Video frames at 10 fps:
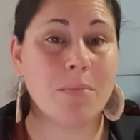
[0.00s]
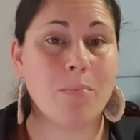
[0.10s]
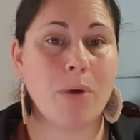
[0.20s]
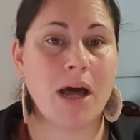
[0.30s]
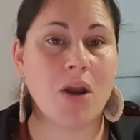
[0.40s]

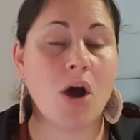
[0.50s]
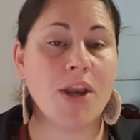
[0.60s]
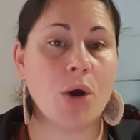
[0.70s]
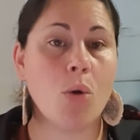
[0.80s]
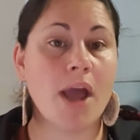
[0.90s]
but I
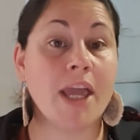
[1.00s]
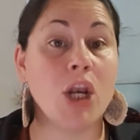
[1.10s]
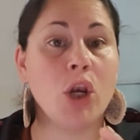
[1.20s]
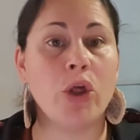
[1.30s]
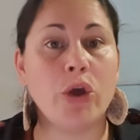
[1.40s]
know I
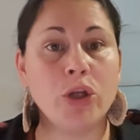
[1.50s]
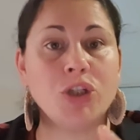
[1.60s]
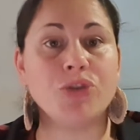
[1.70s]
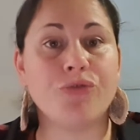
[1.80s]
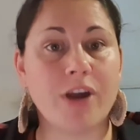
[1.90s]
can learn
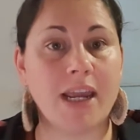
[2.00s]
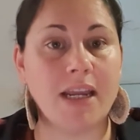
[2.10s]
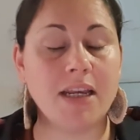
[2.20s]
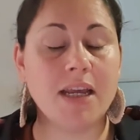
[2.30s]
to read,